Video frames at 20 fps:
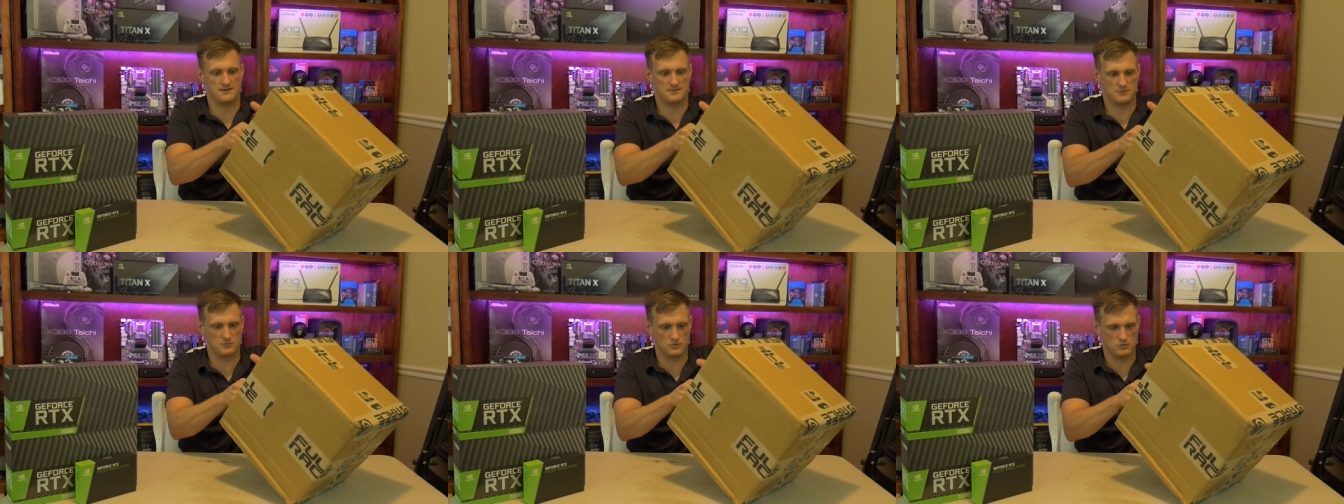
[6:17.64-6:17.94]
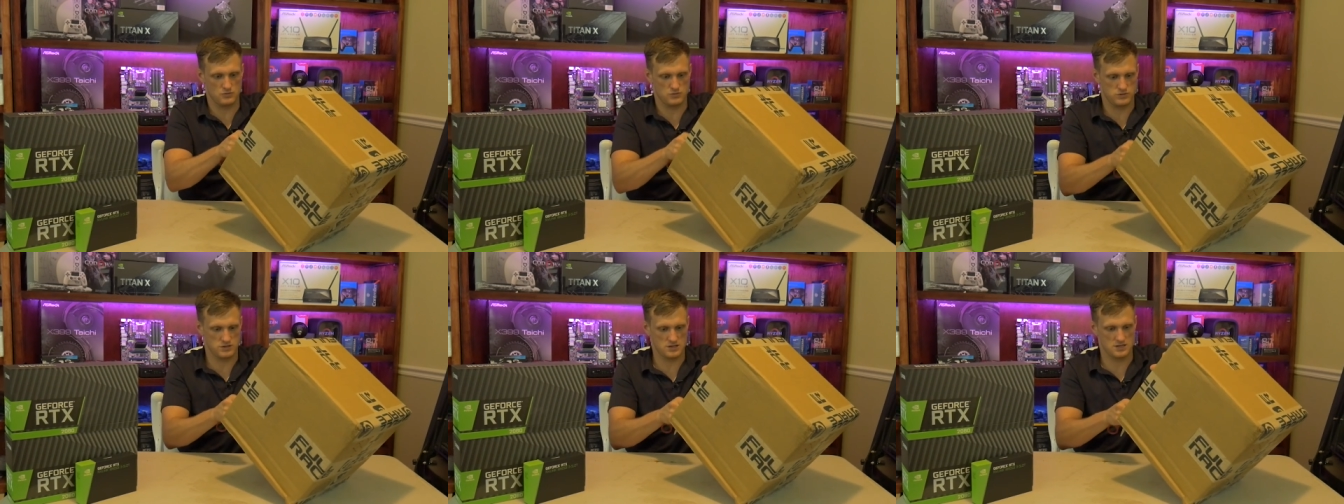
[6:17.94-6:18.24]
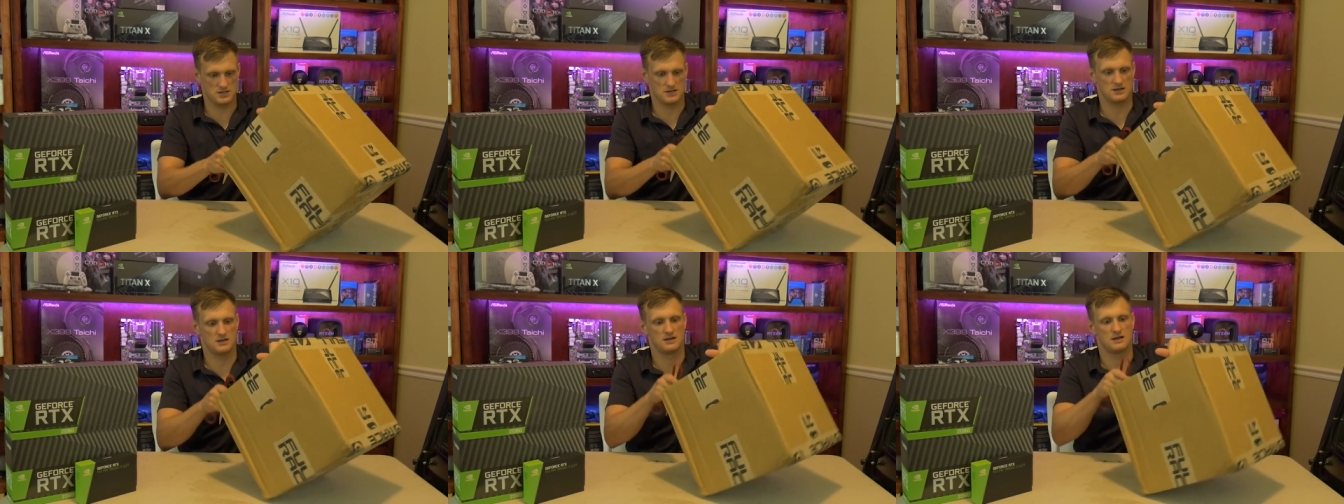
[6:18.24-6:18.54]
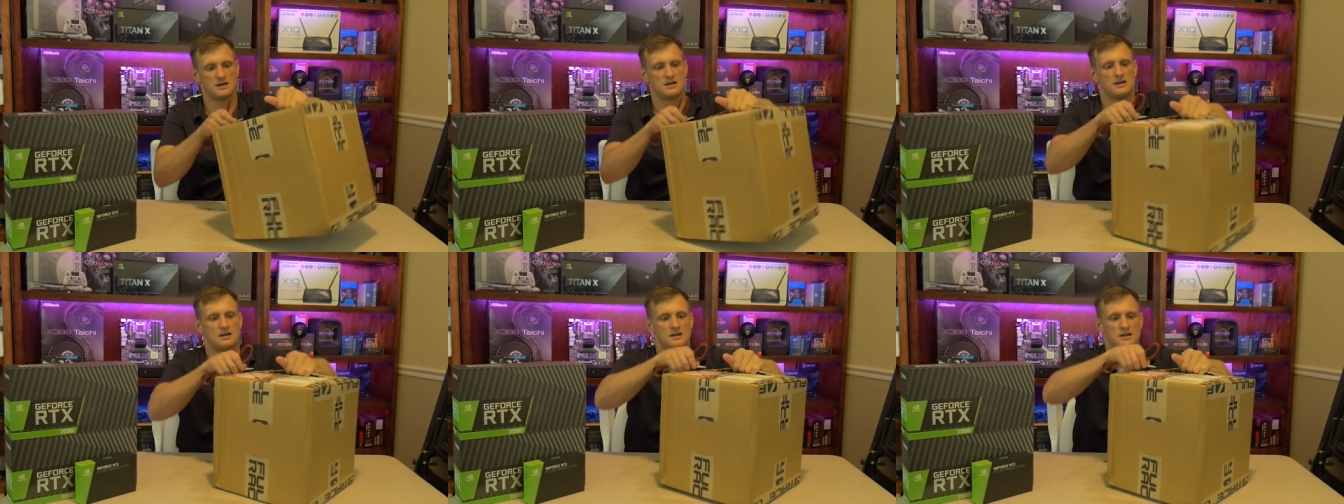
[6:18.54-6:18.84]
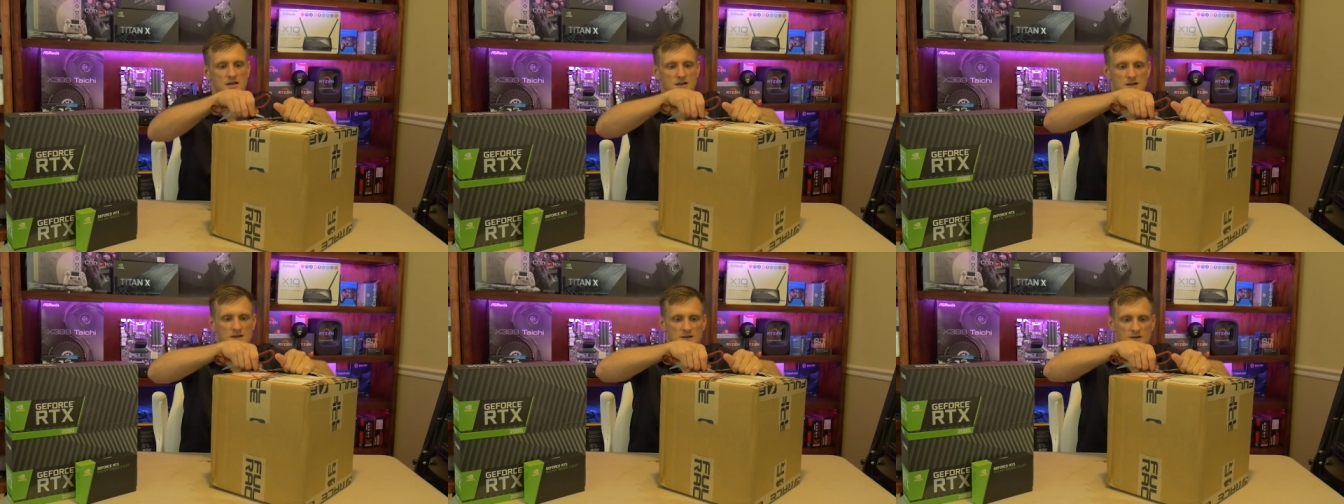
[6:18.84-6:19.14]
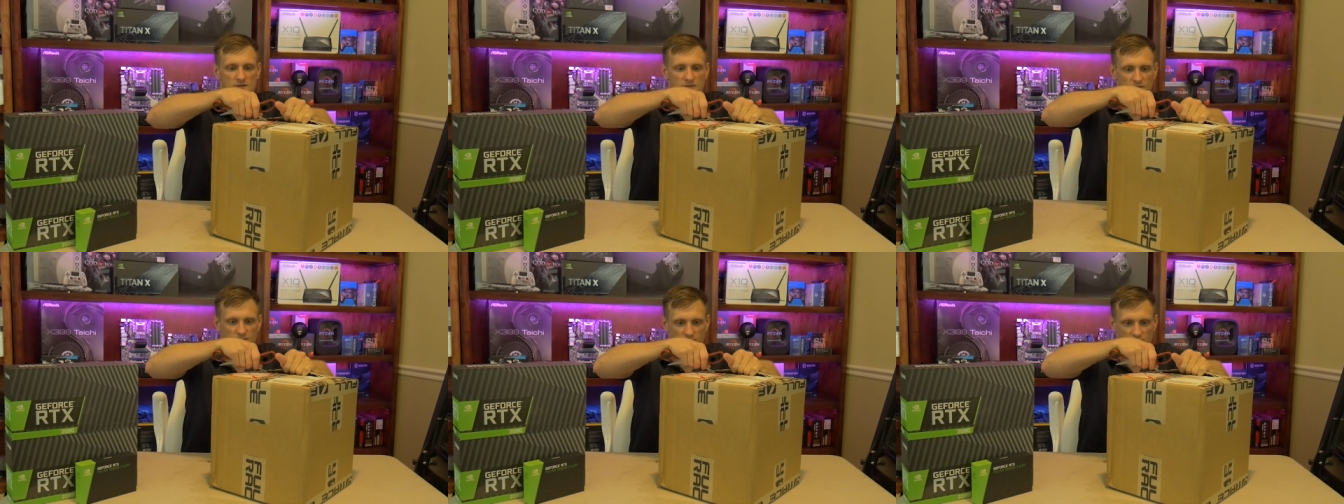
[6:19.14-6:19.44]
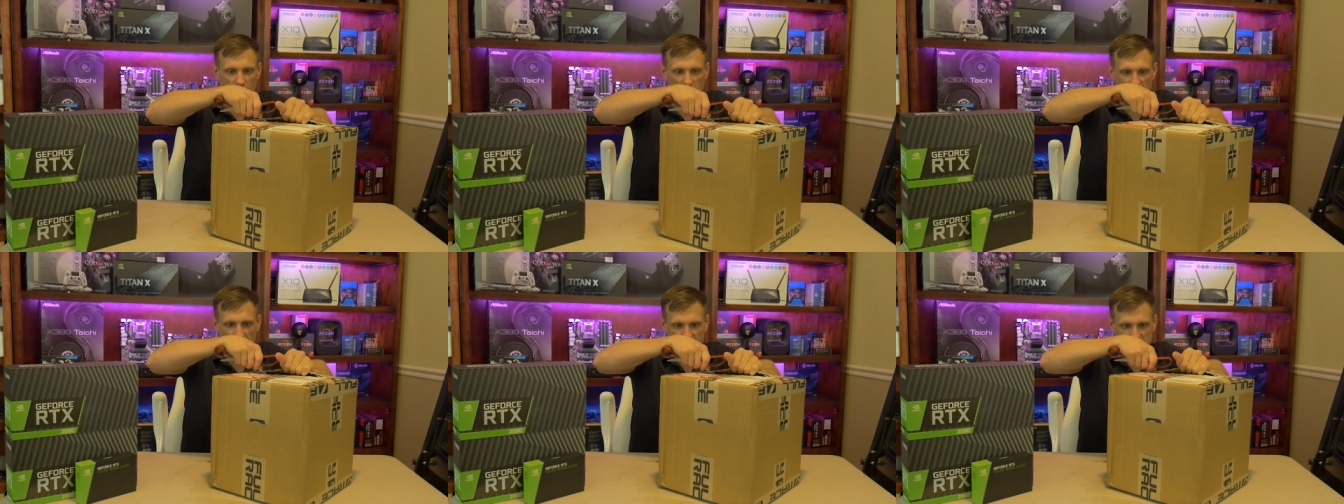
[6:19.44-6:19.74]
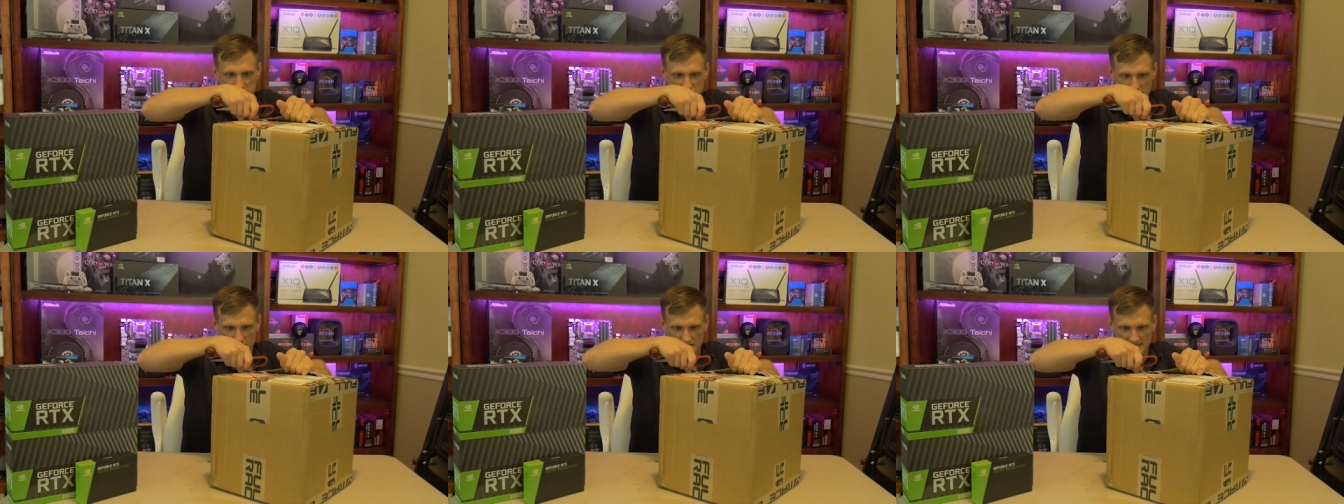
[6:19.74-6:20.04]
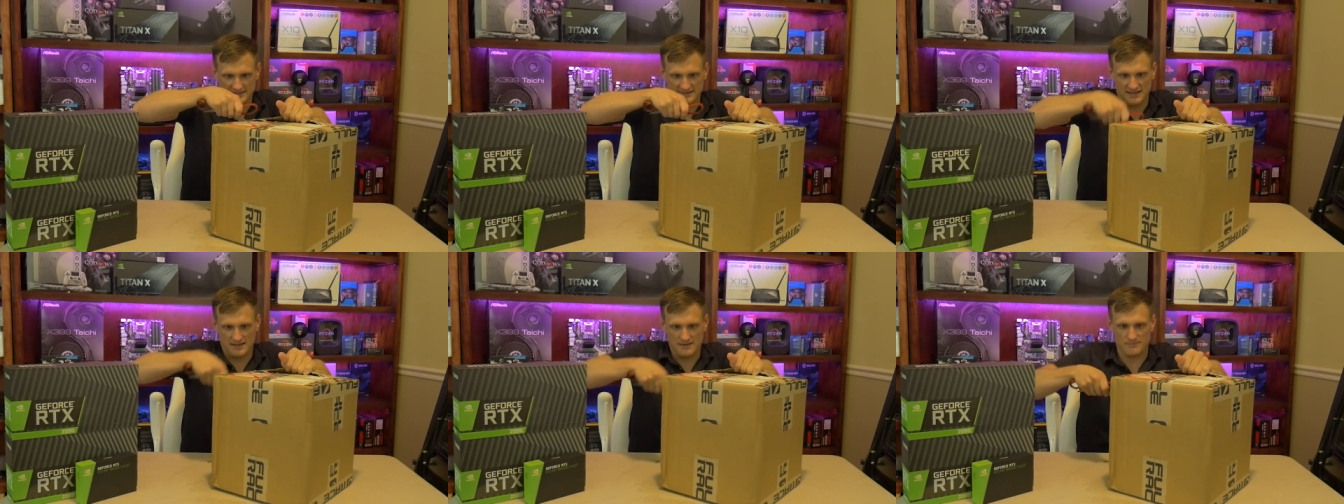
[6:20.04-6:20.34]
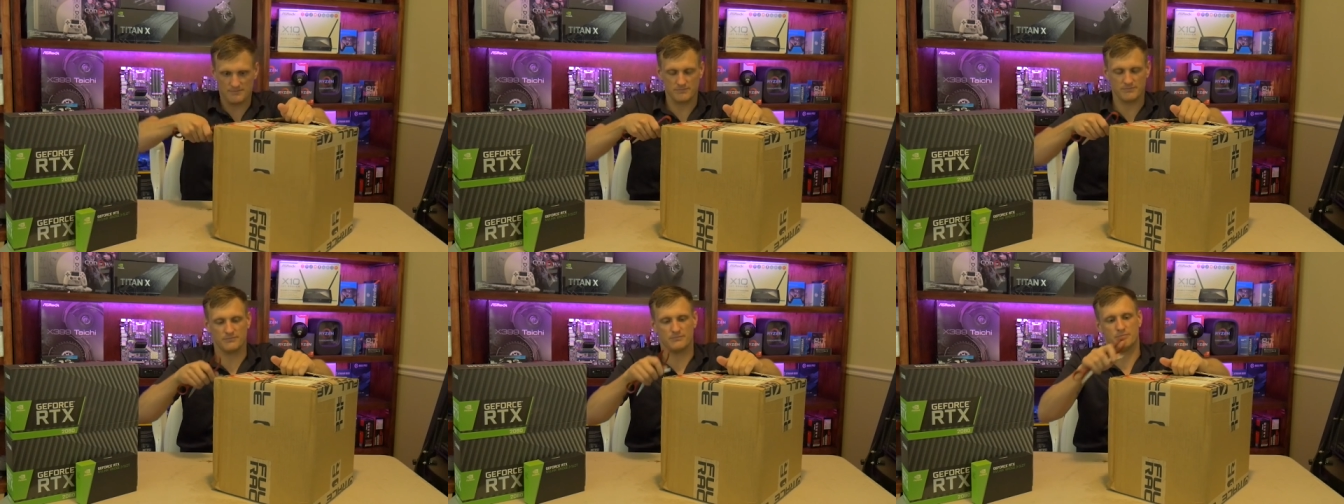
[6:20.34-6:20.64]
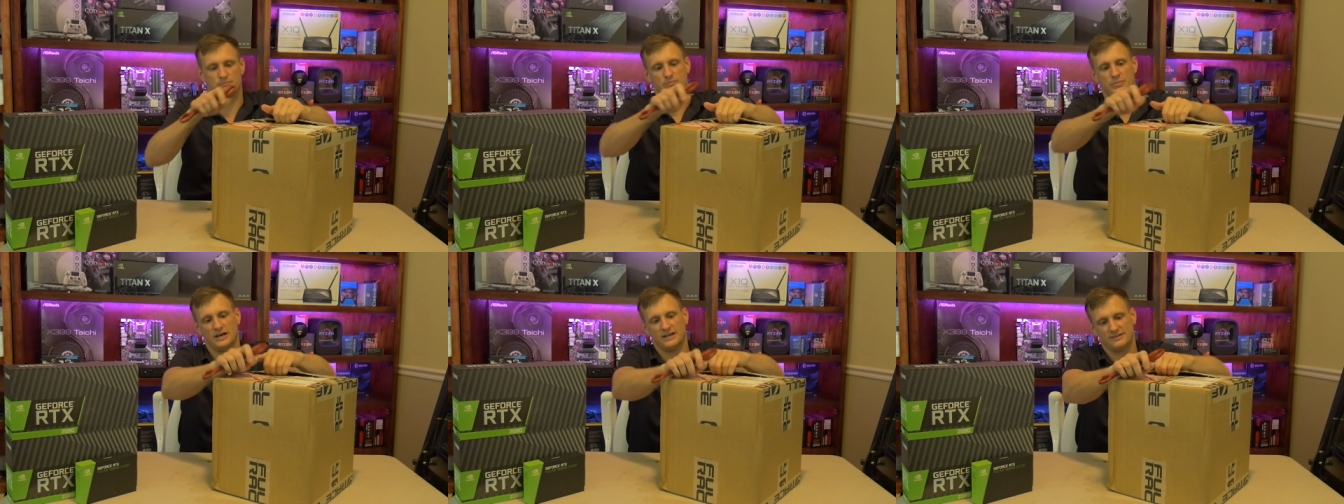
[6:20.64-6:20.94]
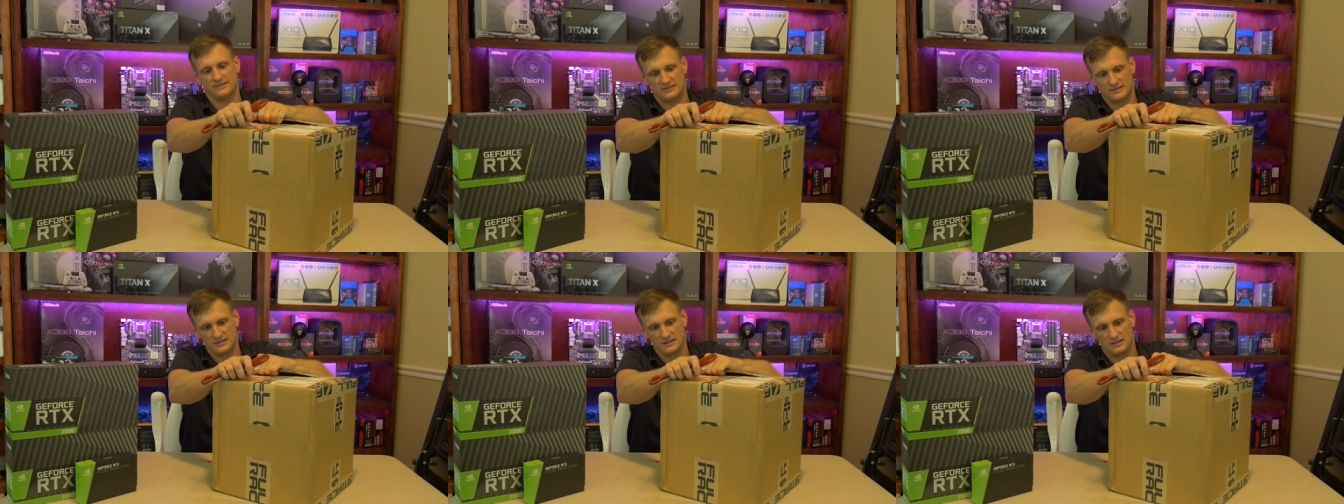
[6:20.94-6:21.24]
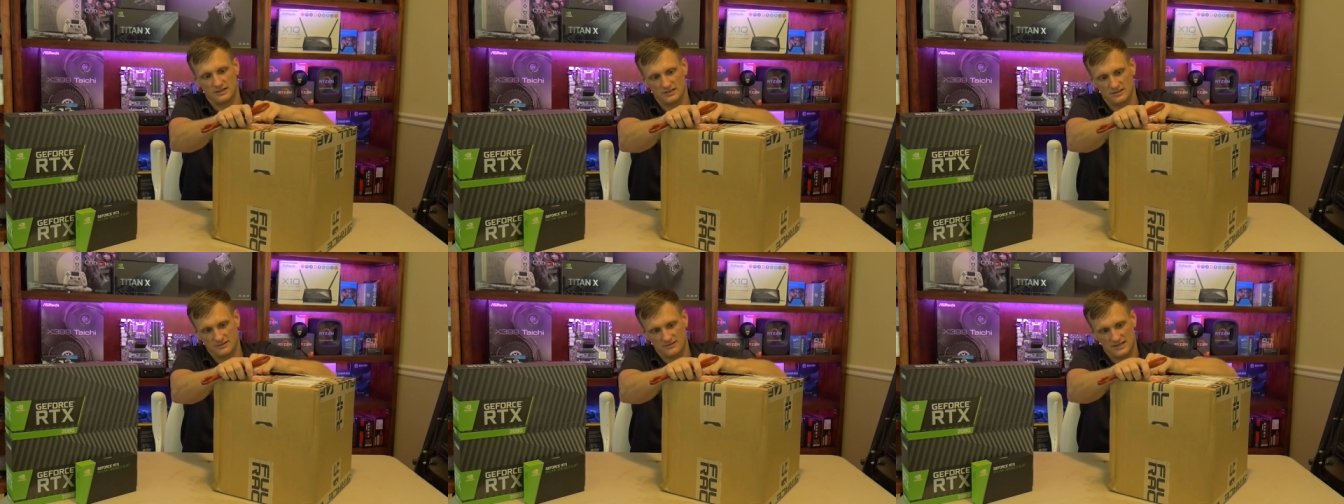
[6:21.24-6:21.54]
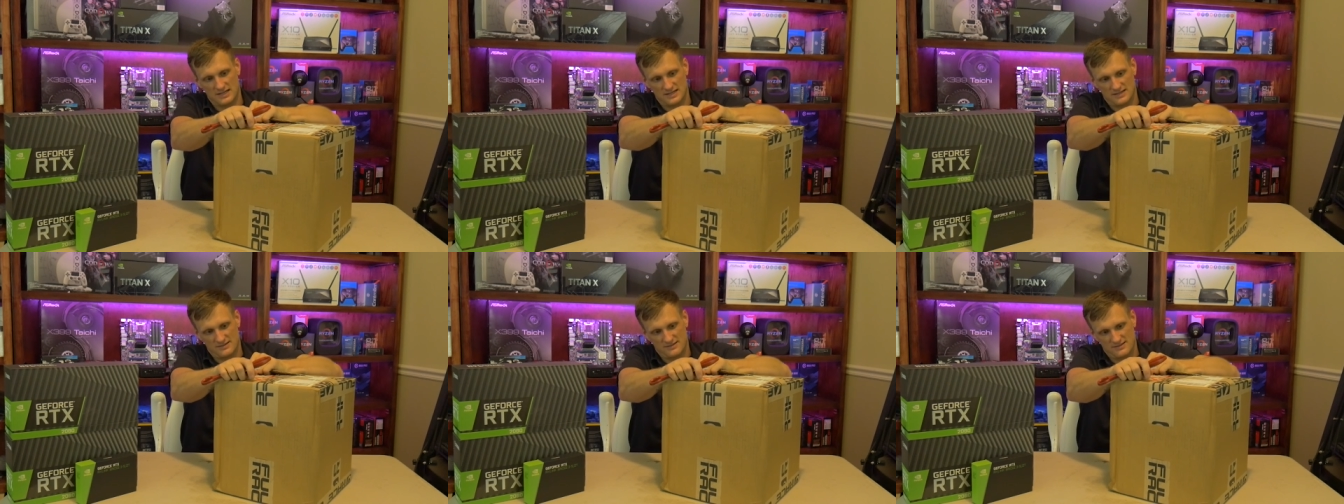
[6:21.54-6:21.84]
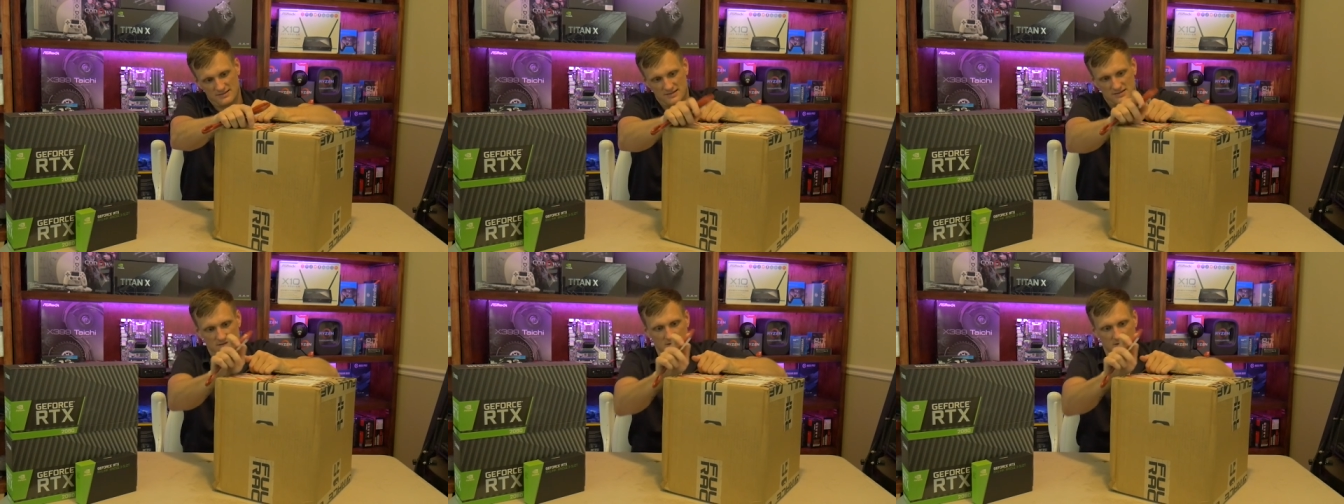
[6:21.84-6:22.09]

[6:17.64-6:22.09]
ooh, fragile as I busted all around.